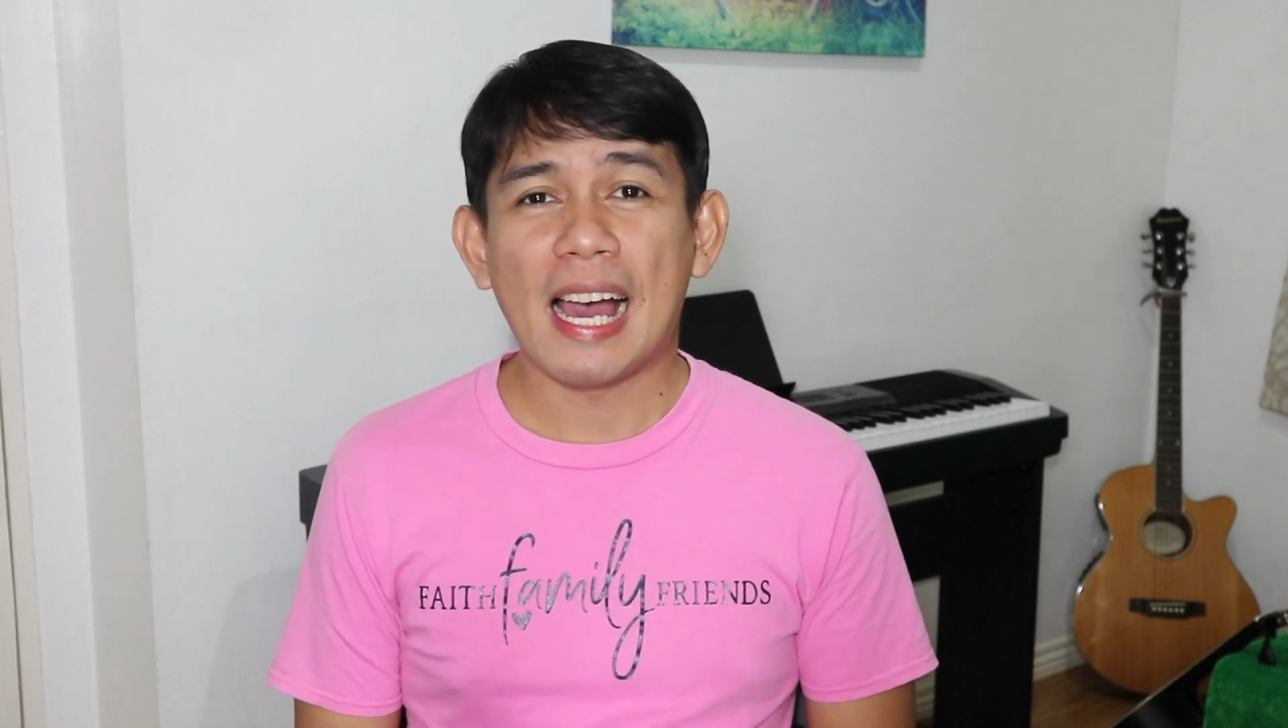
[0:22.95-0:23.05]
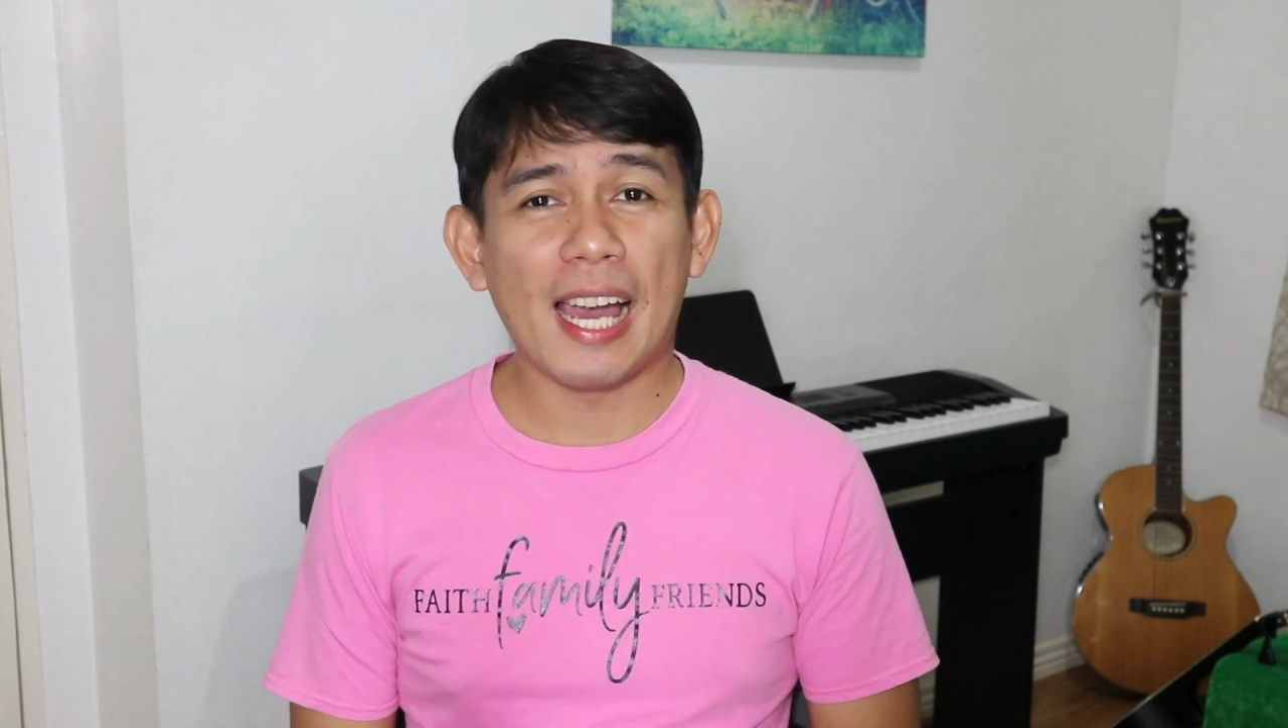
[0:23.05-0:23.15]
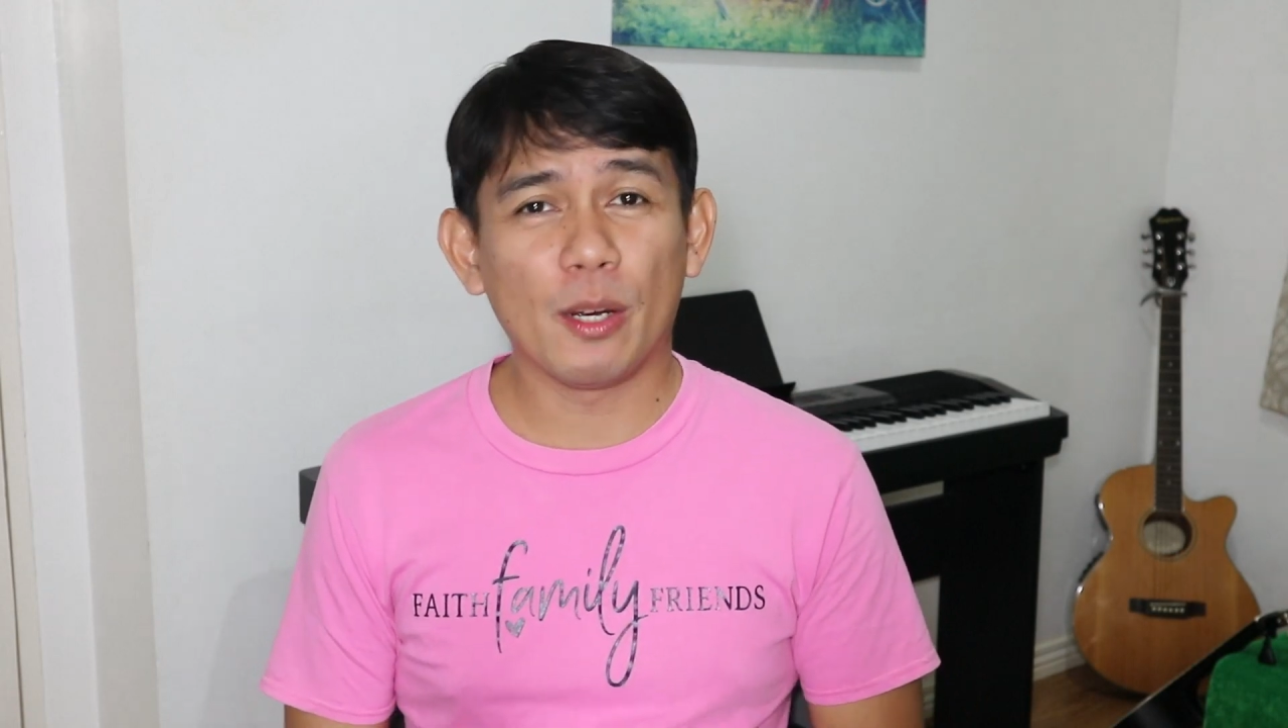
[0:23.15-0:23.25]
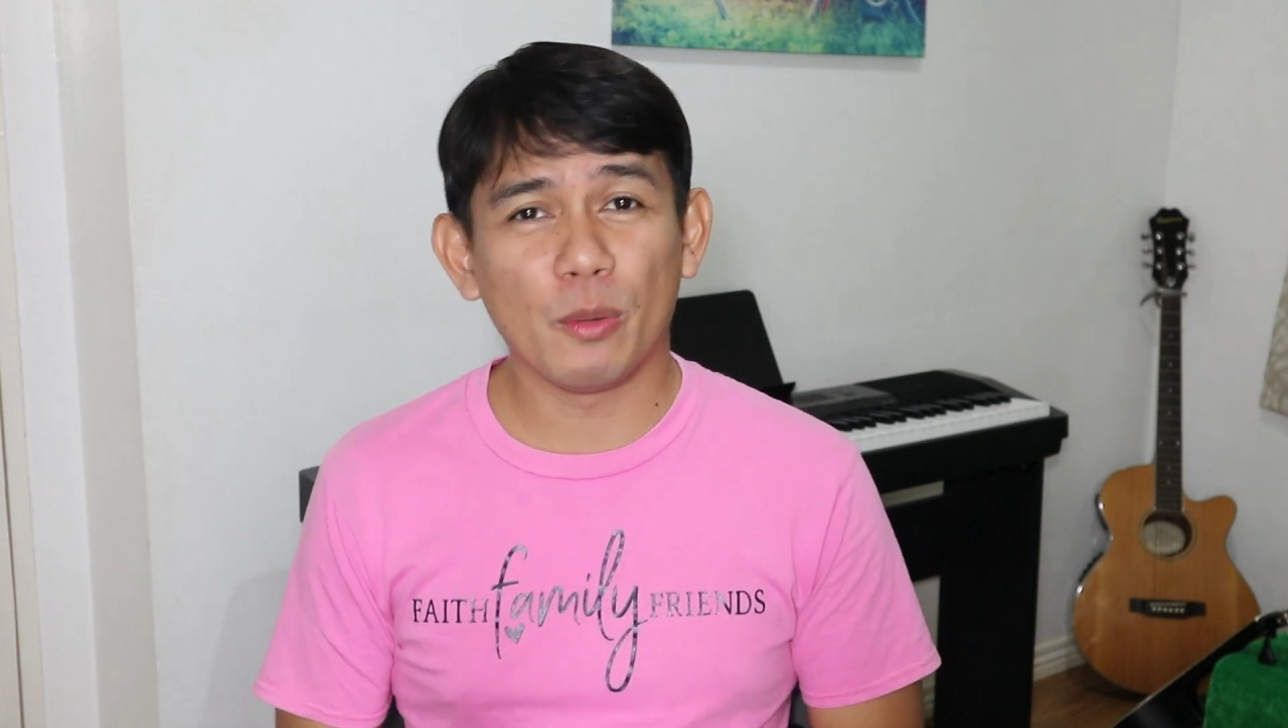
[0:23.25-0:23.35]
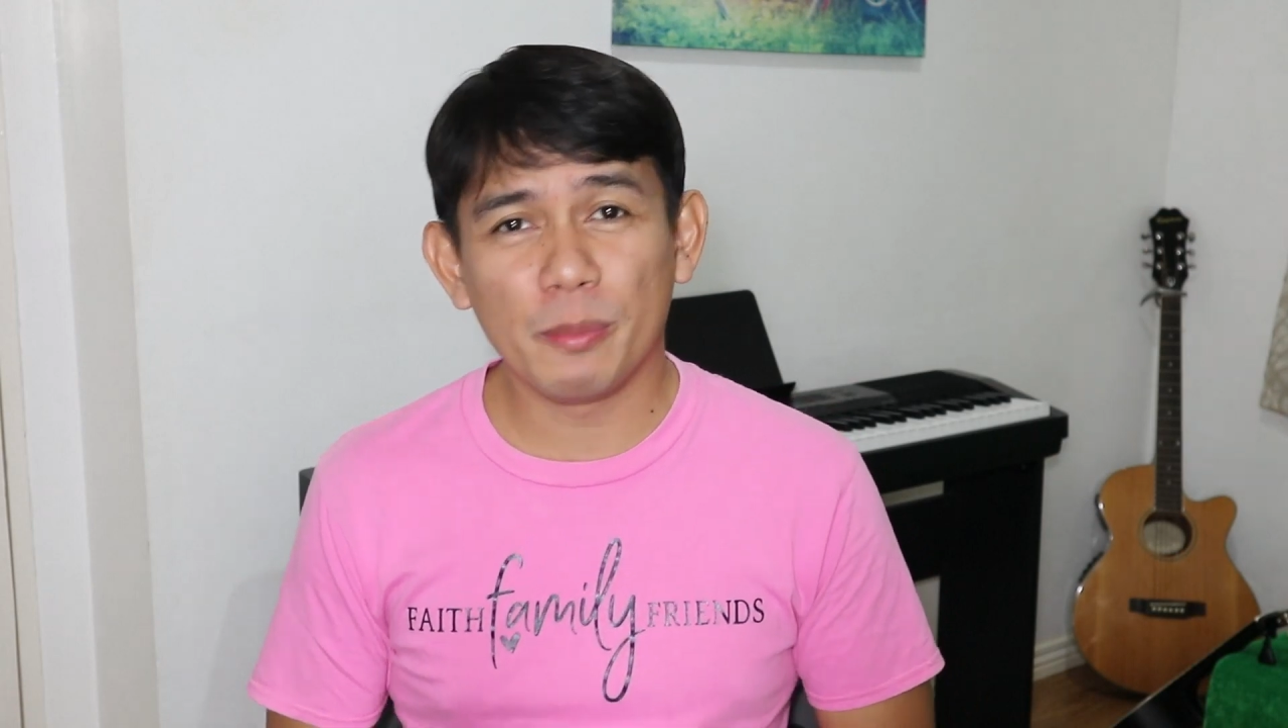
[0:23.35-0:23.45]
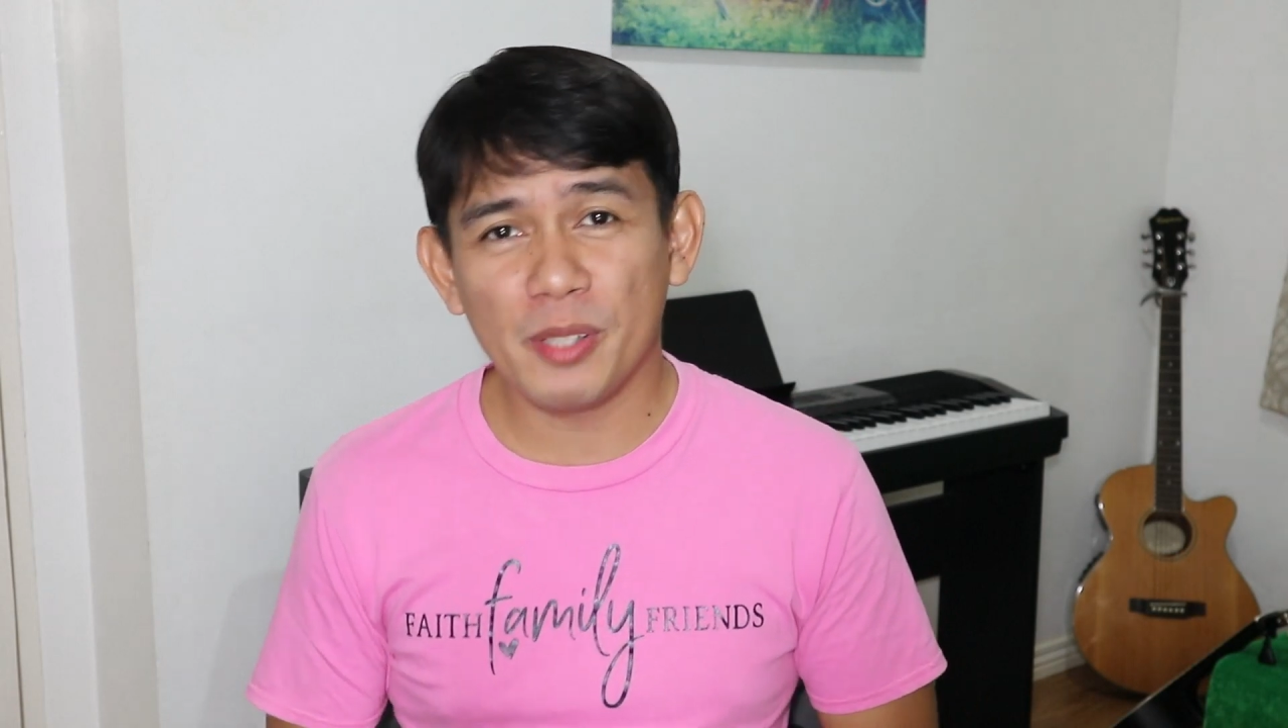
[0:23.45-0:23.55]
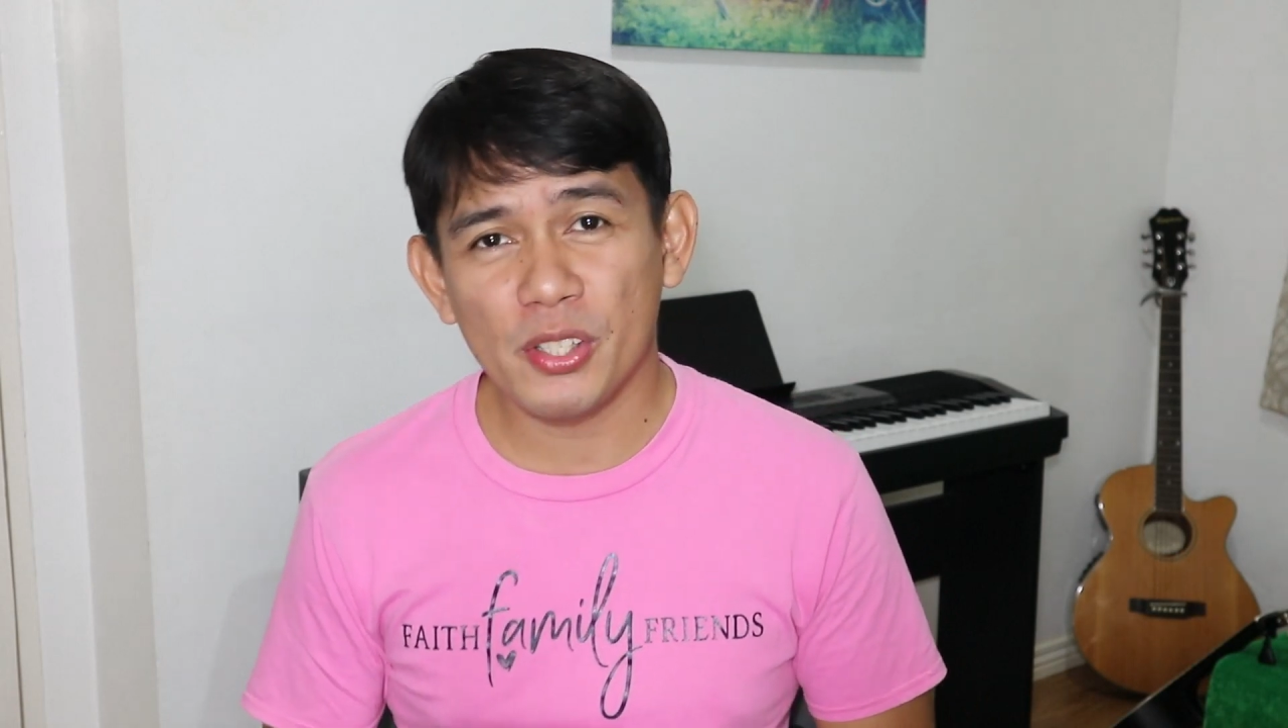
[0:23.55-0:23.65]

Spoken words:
I will be